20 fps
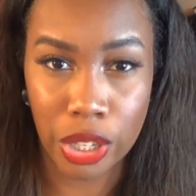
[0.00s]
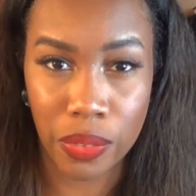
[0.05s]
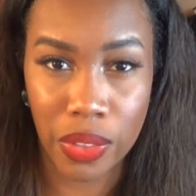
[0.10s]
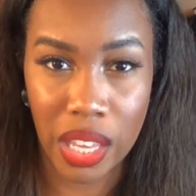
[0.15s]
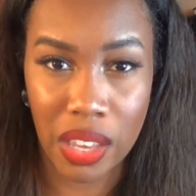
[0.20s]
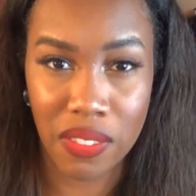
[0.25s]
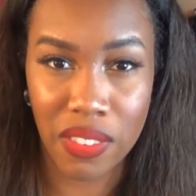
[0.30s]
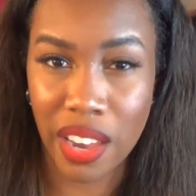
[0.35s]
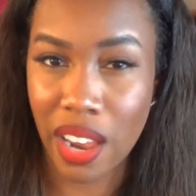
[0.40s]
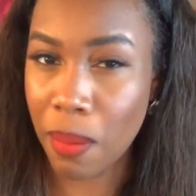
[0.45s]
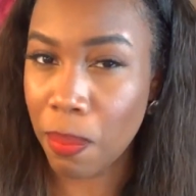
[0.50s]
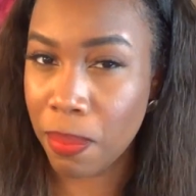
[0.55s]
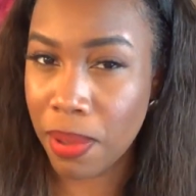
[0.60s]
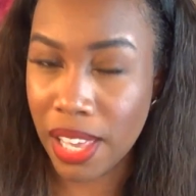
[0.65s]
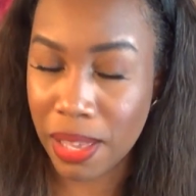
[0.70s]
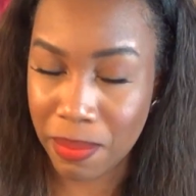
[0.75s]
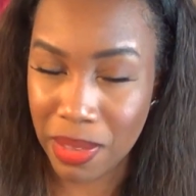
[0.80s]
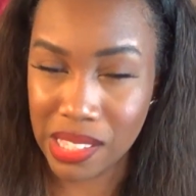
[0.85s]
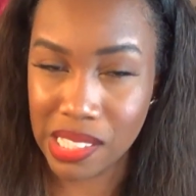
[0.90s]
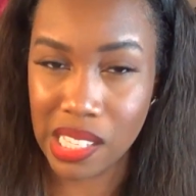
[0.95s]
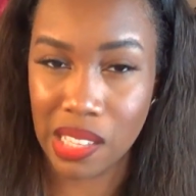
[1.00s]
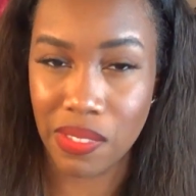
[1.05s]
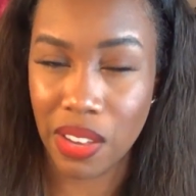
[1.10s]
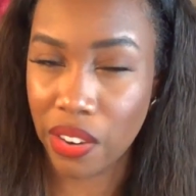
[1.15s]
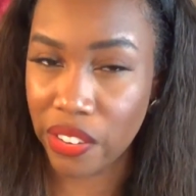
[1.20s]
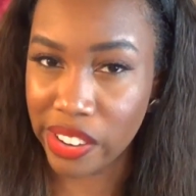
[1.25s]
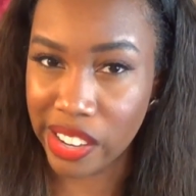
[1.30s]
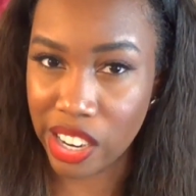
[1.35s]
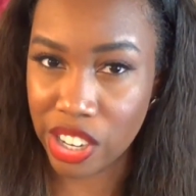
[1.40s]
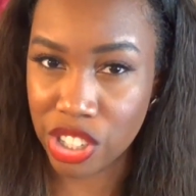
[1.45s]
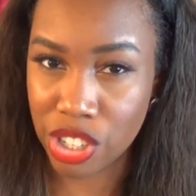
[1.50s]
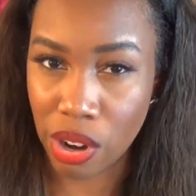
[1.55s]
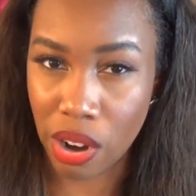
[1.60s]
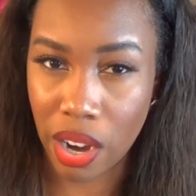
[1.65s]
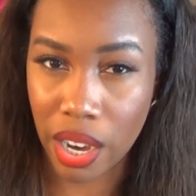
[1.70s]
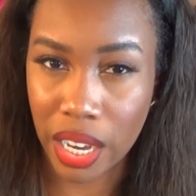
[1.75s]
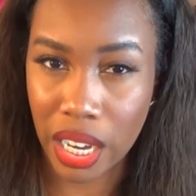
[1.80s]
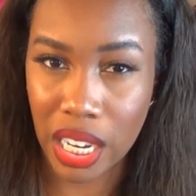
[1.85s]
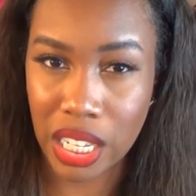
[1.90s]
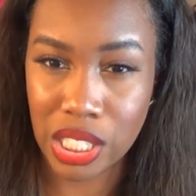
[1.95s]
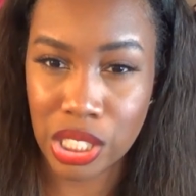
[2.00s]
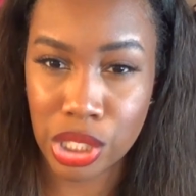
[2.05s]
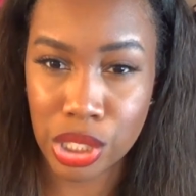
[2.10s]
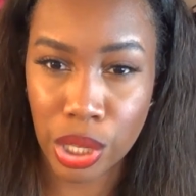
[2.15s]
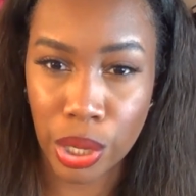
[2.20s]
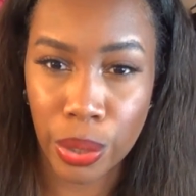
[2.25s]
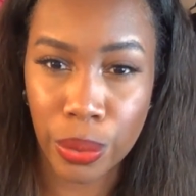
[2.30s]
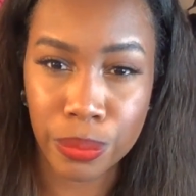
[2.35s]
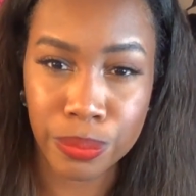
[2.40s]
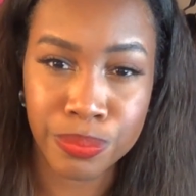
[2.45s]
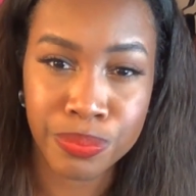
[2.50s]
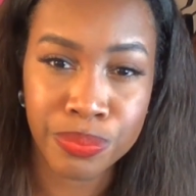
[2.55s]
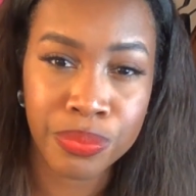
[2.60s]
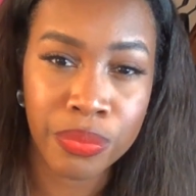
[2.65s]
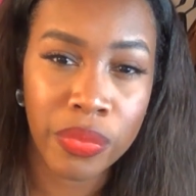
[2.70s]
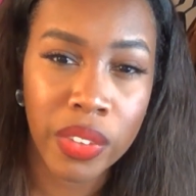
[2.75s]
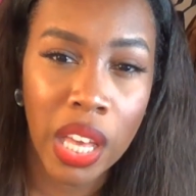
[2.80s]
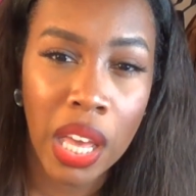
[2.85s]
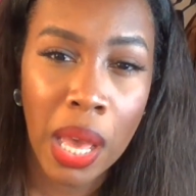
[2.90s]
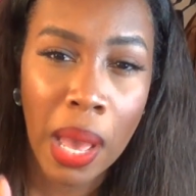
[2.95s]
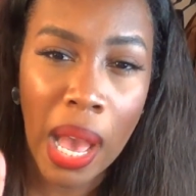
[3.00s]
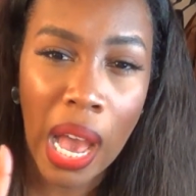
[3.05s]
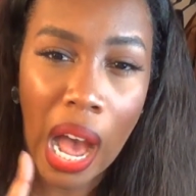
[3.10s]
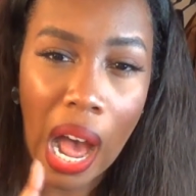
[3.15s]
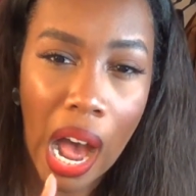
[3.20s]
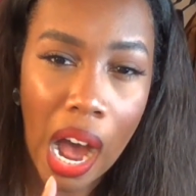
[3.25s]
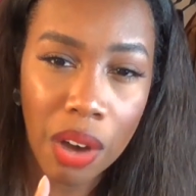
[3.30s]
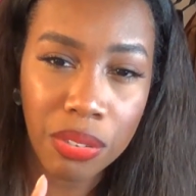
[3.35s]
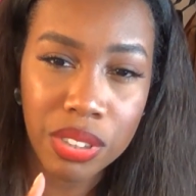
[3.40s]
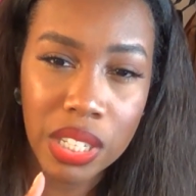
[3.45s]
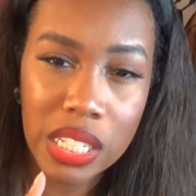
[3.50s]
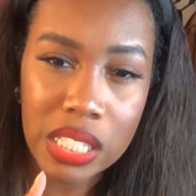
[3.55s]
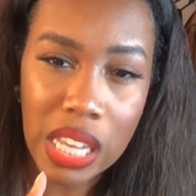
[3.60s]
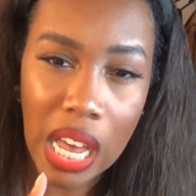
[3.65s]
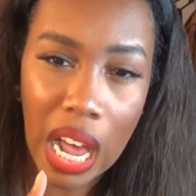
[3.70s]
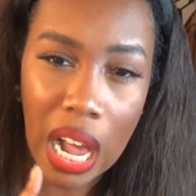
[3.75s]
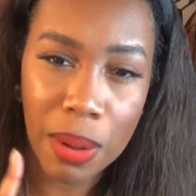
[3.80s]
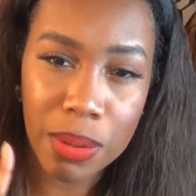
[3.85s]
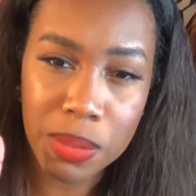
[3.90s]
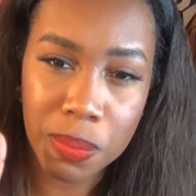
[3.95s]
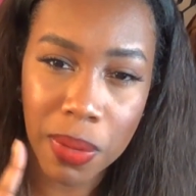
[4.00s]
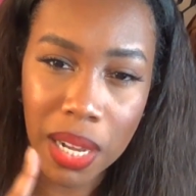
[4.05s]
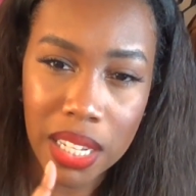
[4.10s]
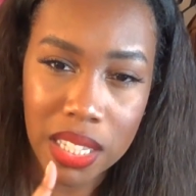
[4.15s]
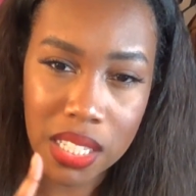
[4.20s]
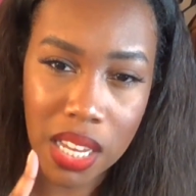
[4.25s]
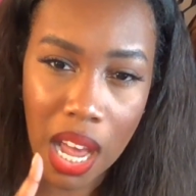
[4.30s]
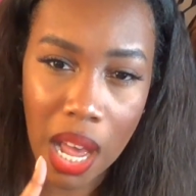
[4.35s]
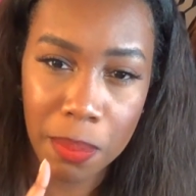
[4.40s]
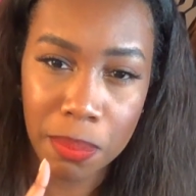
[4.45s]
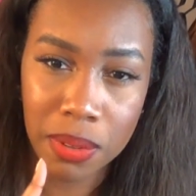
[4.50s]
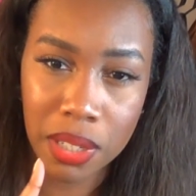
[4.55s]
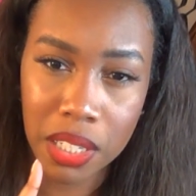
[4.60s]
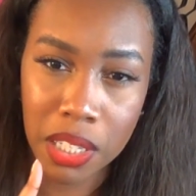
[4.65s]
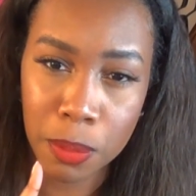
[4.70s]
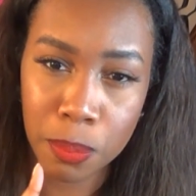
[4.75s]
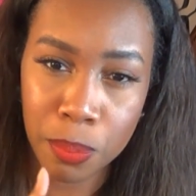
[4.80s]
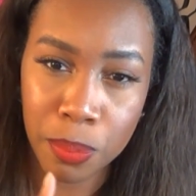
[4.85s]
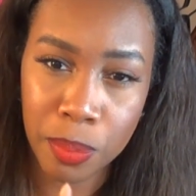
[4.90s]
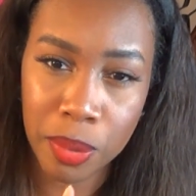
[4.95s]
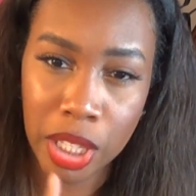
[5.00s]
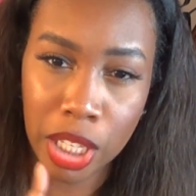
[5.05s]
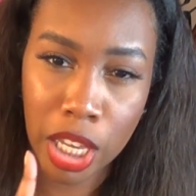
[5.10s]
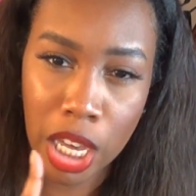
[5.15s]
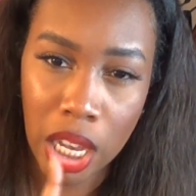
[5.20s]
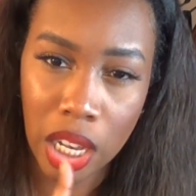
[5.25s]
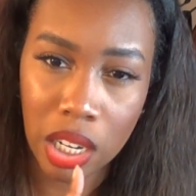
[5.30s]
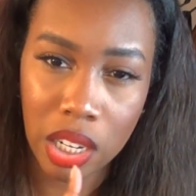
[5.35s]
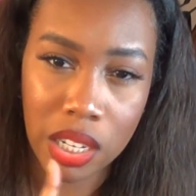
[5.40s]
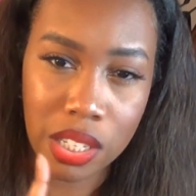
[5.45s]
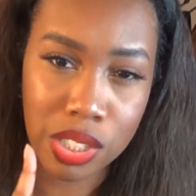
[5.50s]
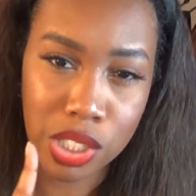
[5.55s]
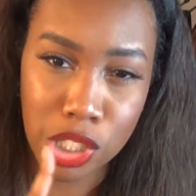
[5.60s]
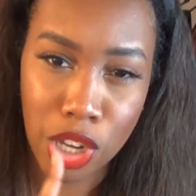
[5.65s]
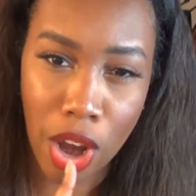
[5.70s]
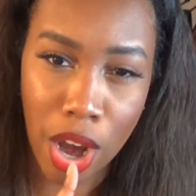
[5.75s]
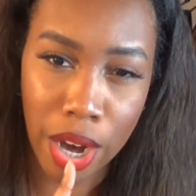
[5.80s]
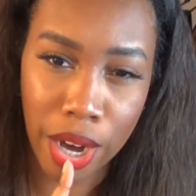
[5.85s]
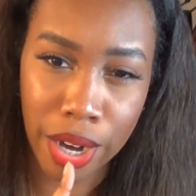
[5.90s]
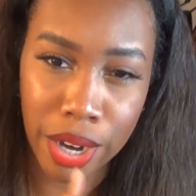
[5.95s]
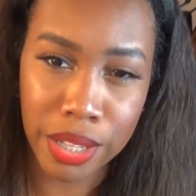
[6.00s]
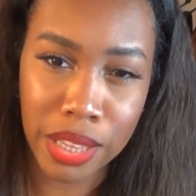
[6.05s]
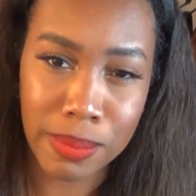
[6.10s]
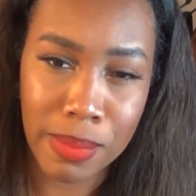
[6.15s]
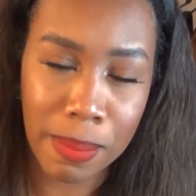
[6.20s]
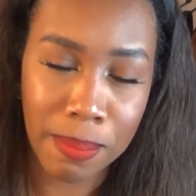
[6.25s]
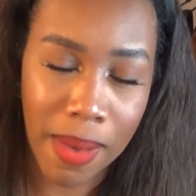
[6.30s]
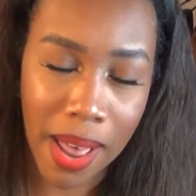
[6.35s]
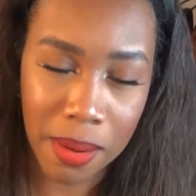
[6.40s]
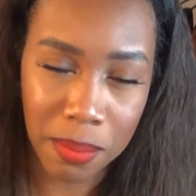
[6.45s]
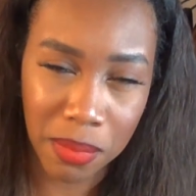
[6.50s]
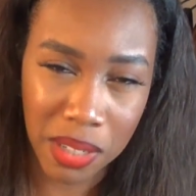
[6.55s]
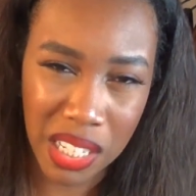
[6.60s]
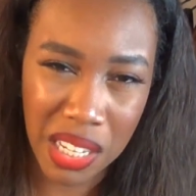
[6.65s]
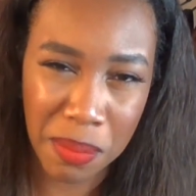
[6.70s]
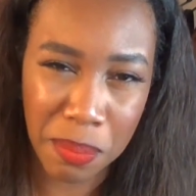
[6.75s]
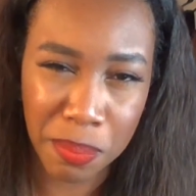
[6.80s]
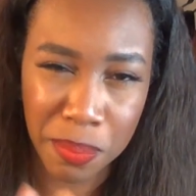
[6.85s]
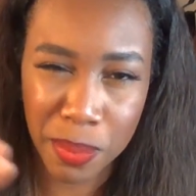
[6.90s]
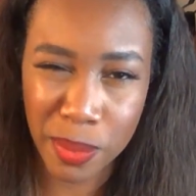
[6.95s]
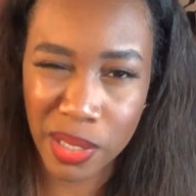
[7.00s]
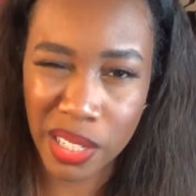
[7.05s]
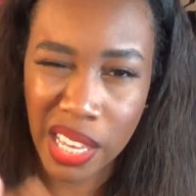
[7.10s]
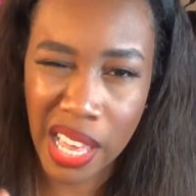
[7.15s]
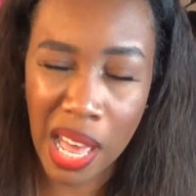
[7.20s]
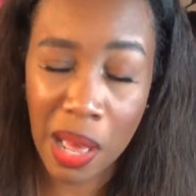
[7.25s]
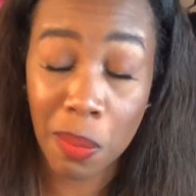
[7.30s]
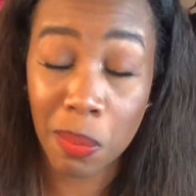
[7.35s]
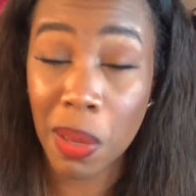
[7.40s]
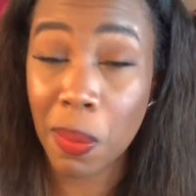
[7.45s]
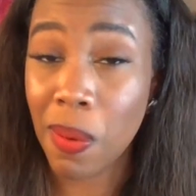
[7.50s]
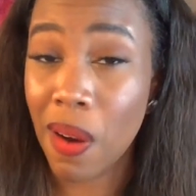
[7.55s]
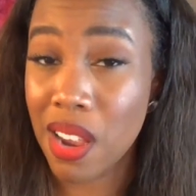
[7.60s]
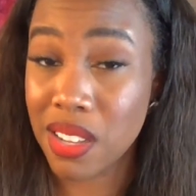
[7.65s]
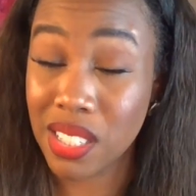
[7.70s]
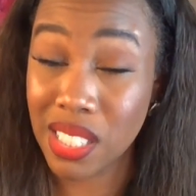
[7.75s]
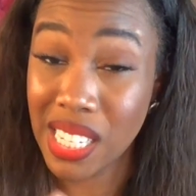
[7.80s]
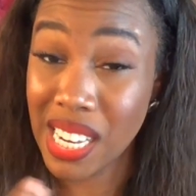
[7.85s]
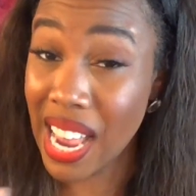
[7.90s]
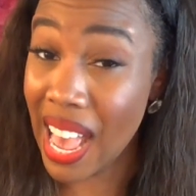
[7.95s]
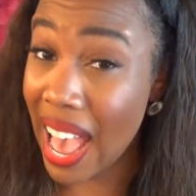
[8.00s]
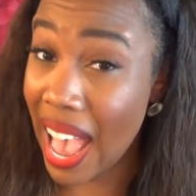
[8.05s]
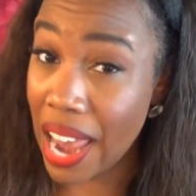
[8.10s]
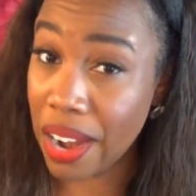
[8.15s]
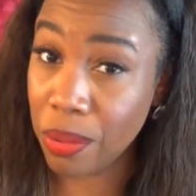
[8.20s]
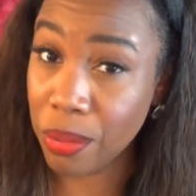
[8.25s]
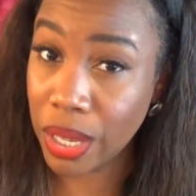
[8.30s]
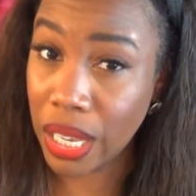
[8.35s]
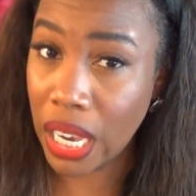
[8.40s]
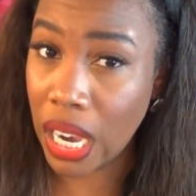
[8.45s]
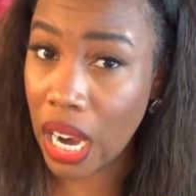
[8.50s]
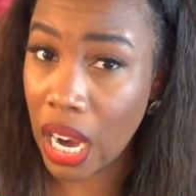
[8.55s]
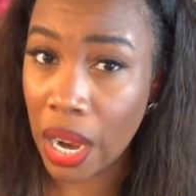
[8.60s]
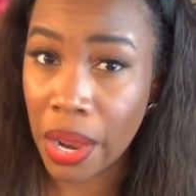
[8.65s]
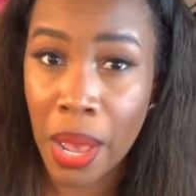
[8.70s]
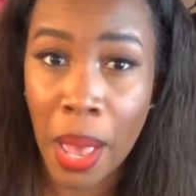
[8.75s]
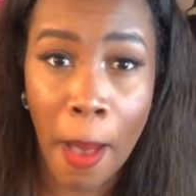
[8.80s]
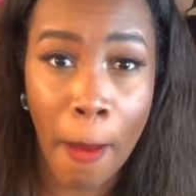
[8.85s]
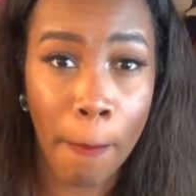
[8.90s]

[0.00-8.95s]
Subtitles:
They're very pigmented, very, very dark. And so oftentimes my top lip, the color looks darker than my bottom lip. But me personally, I don't care.